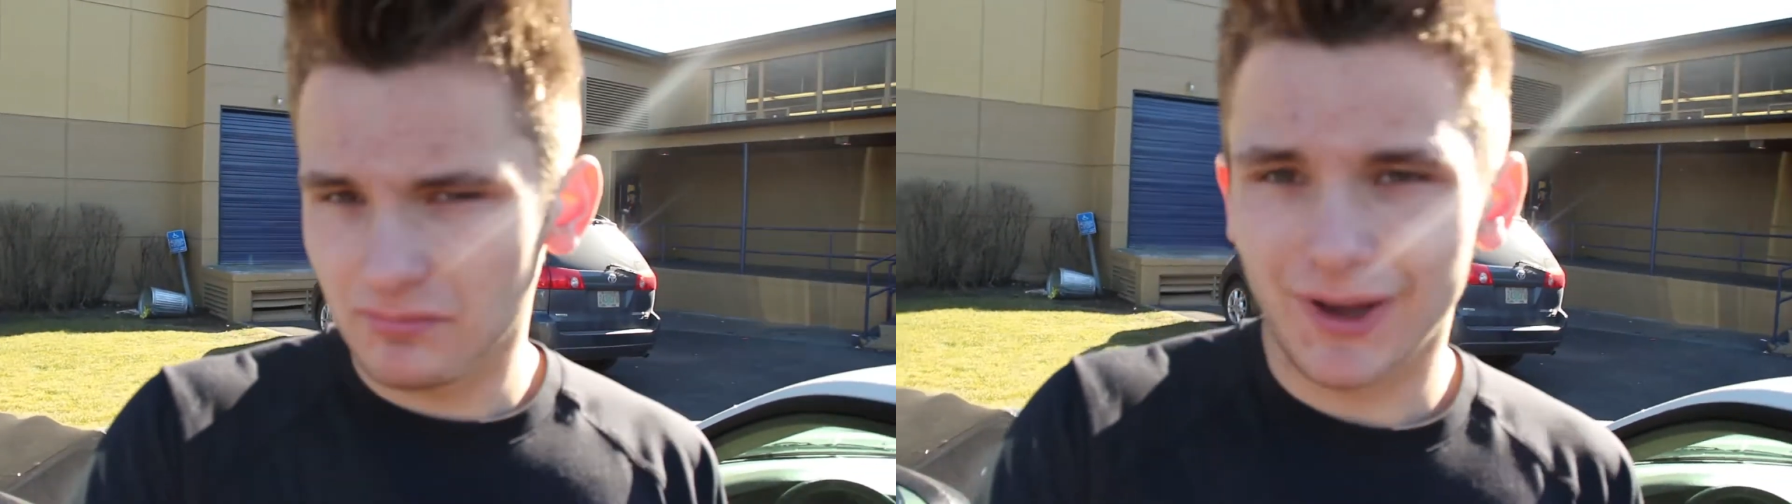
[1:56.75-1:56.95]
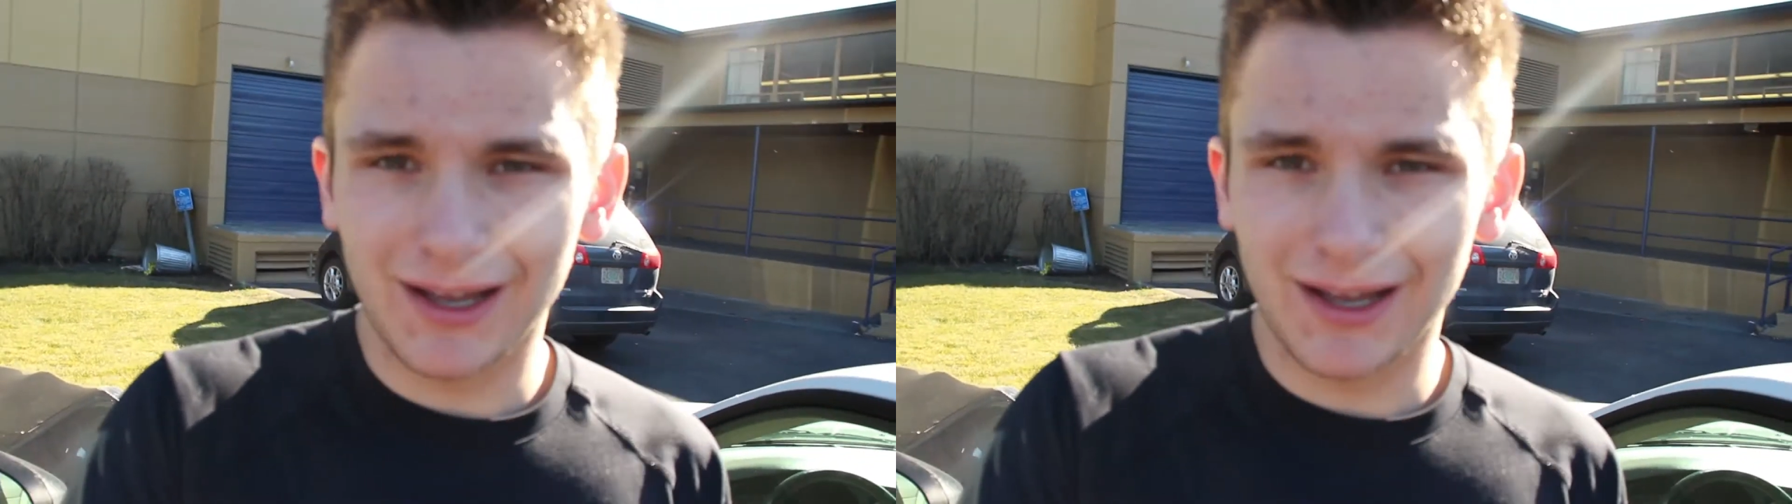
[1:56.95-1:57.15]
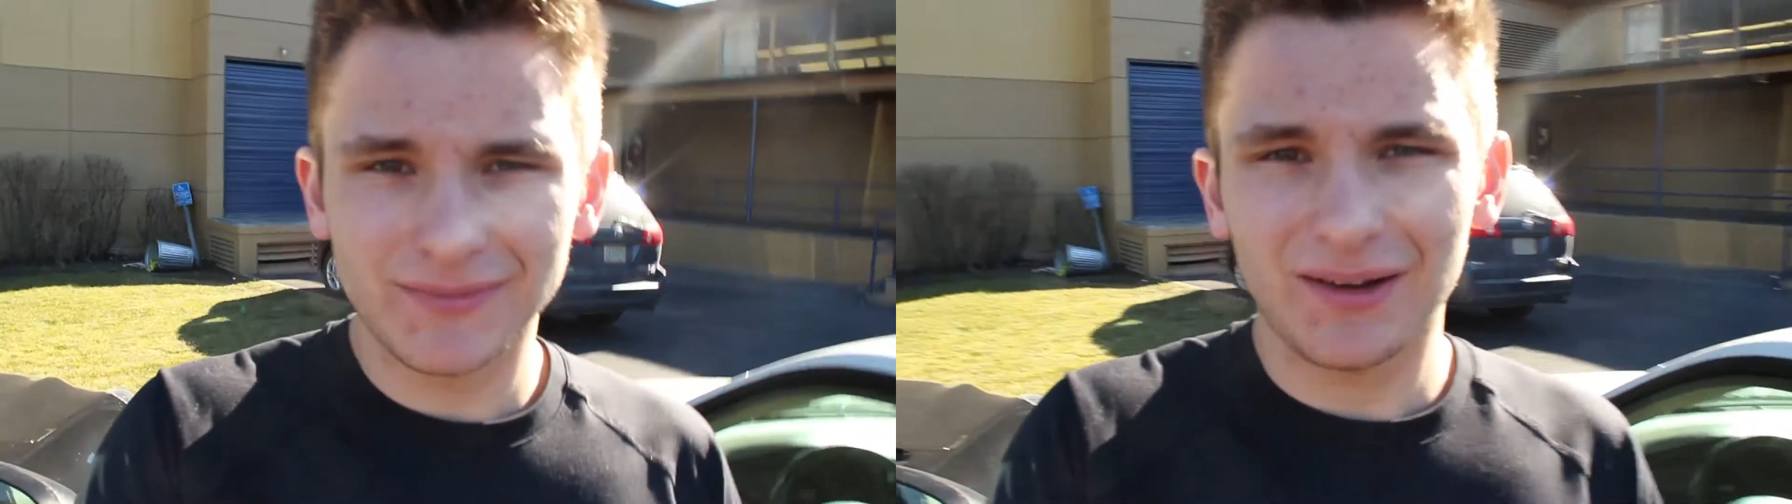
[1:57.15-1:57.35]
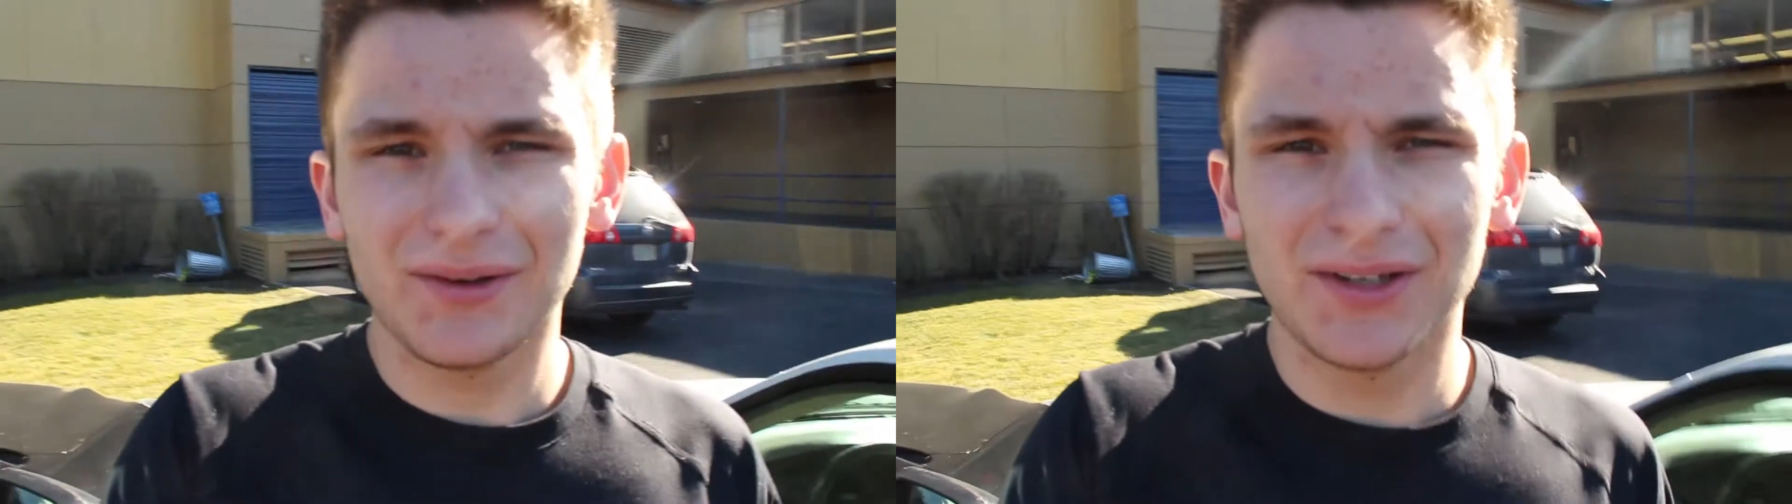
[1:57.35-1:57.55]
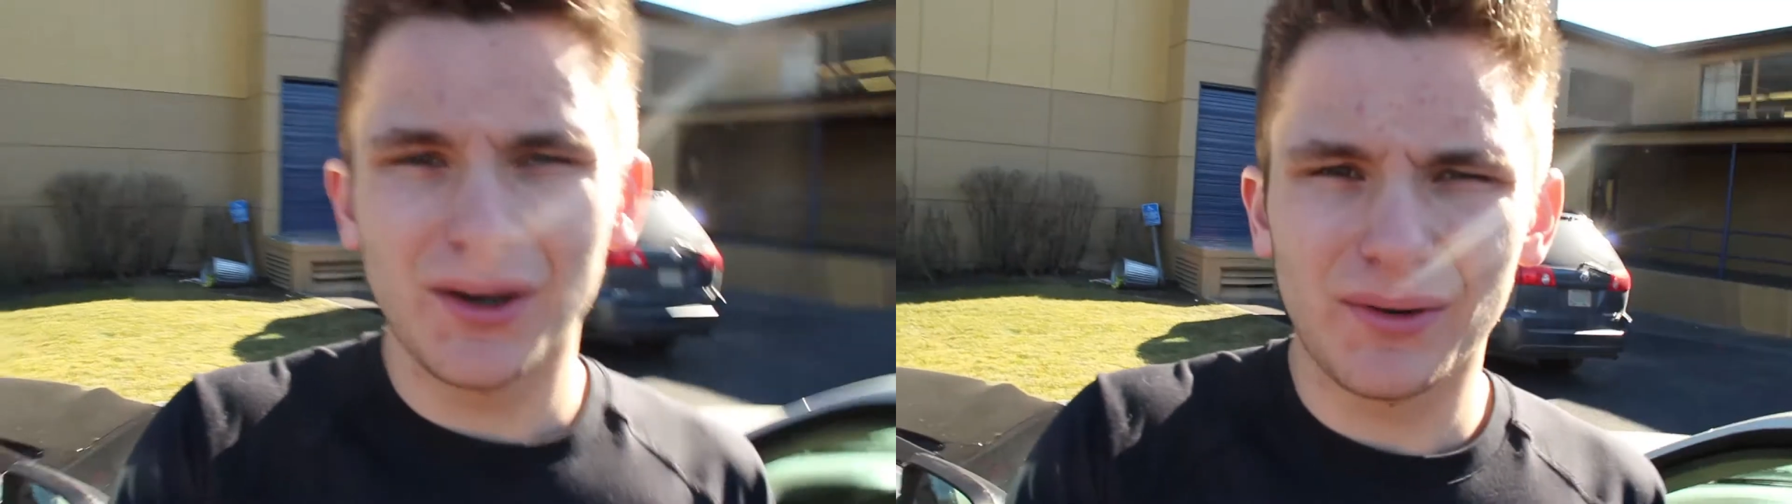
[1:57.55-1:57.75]
But I don't
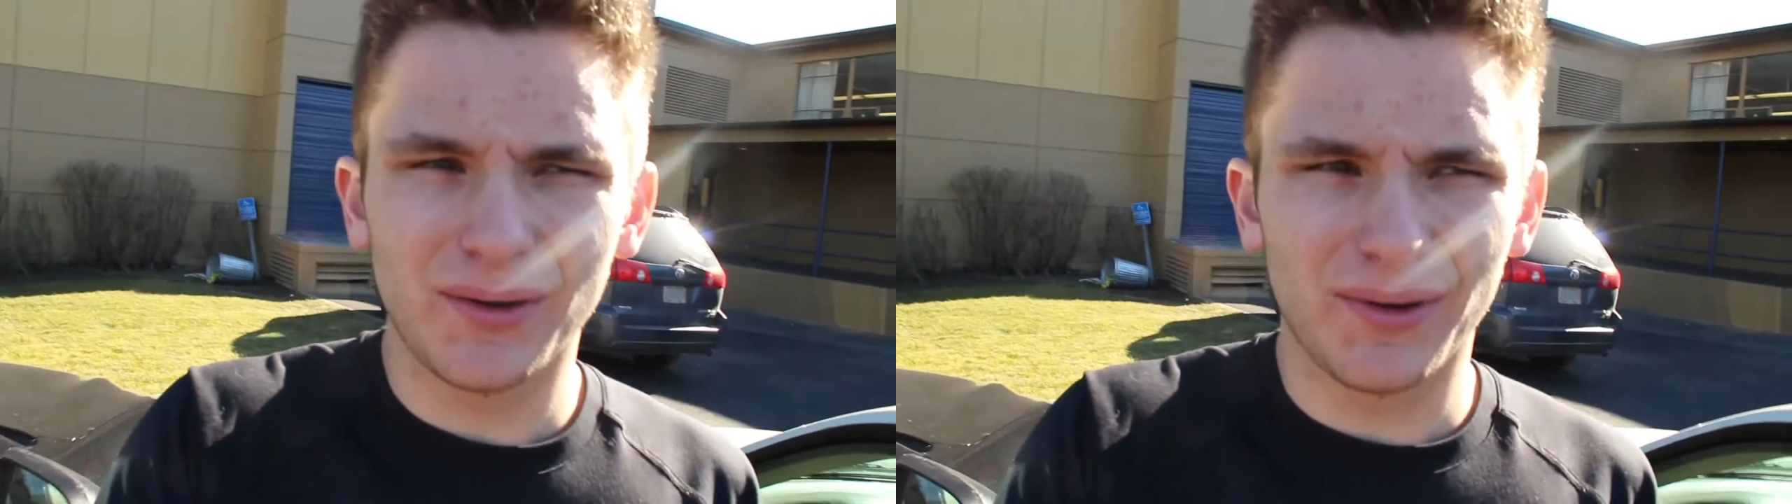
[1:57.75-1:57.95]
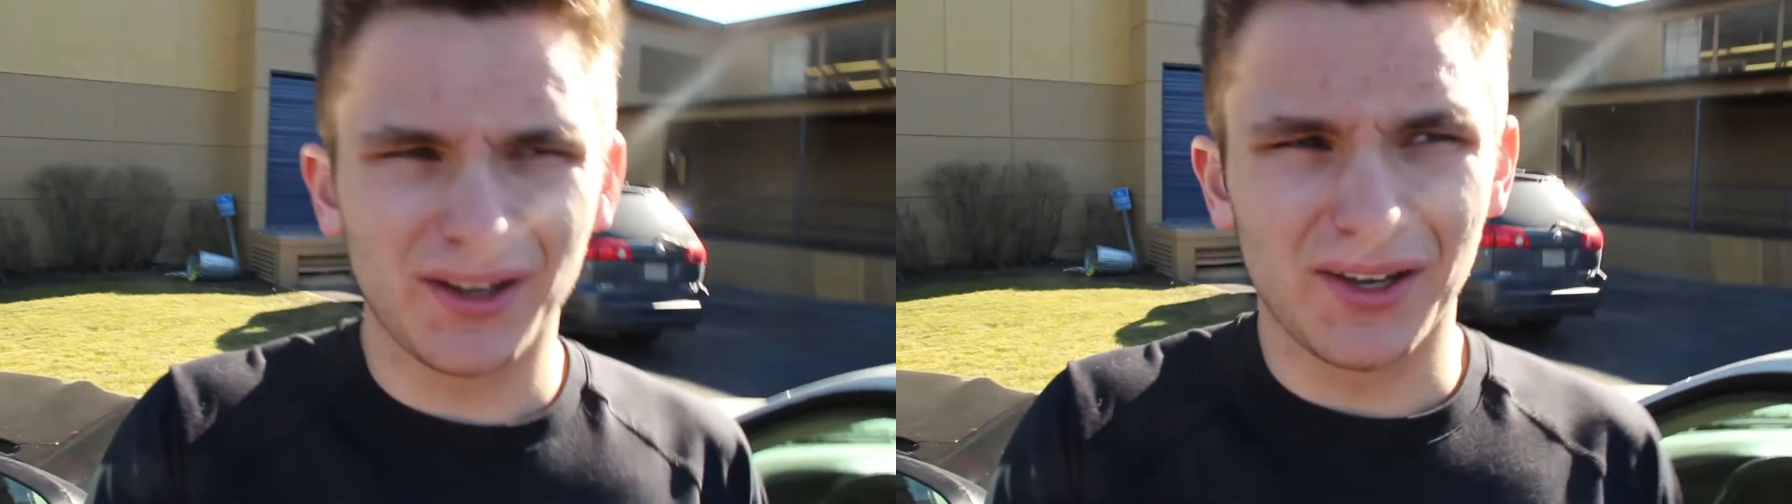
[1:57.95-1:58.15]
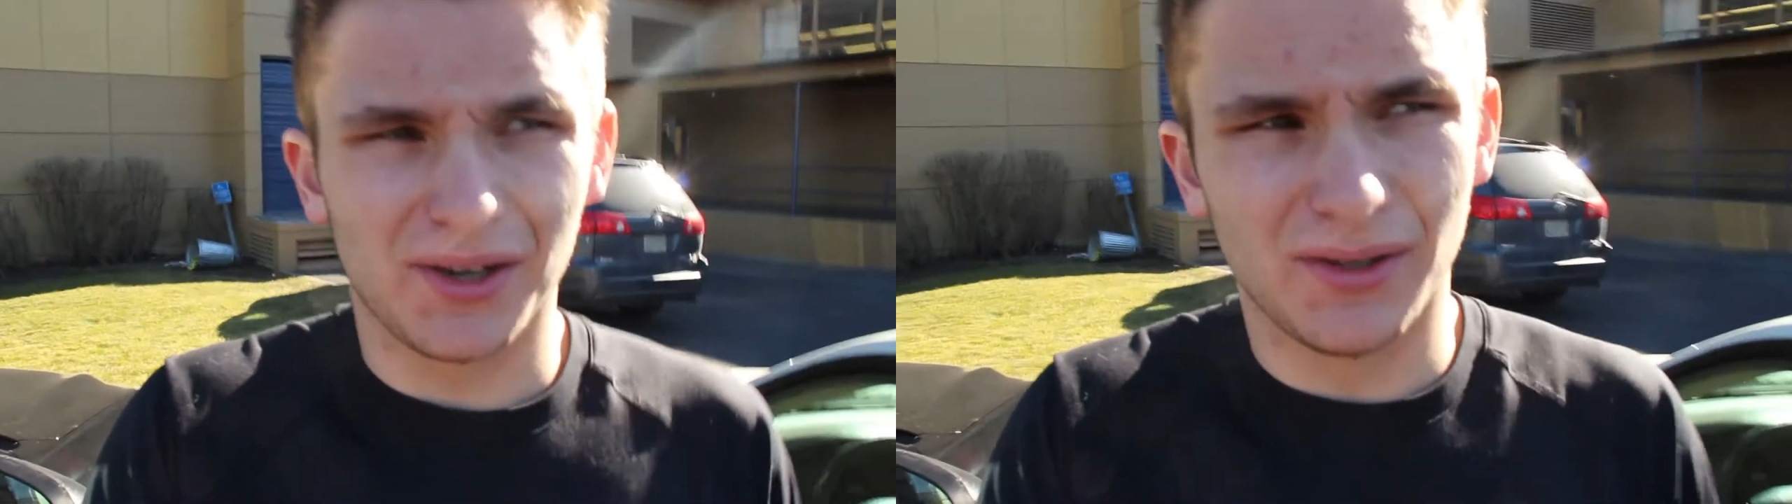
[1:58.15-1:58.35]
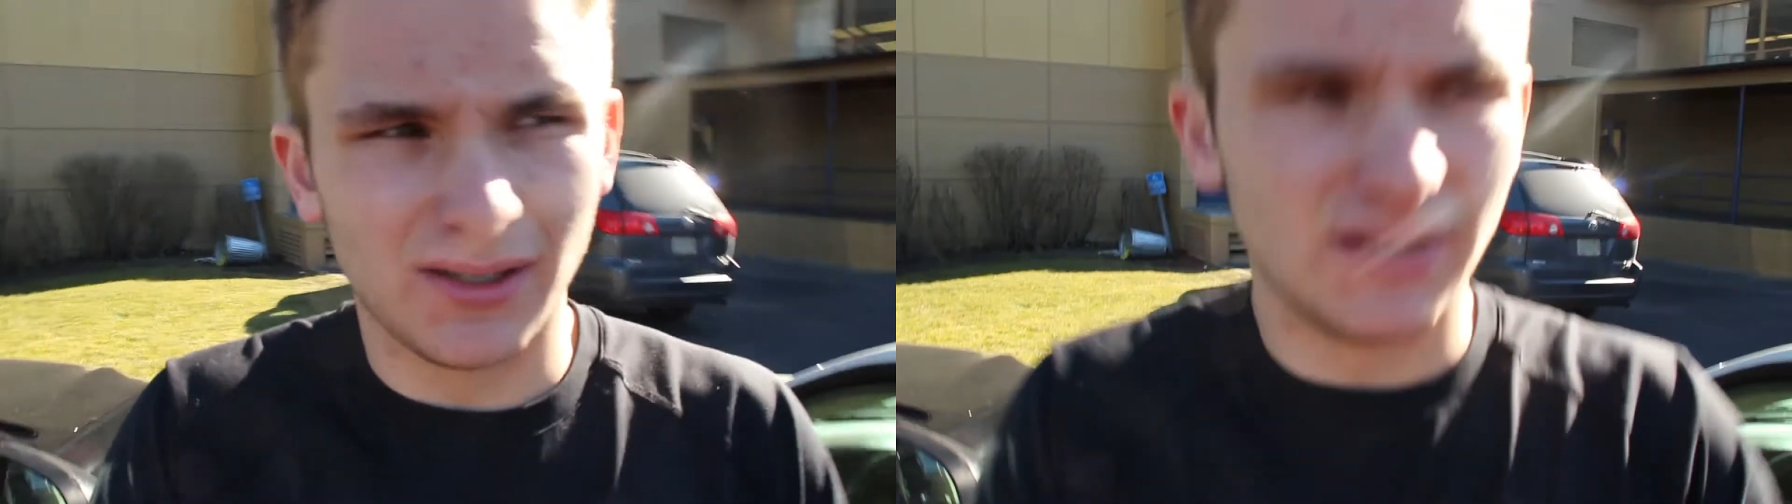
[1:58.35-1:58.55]
really know where I want to go.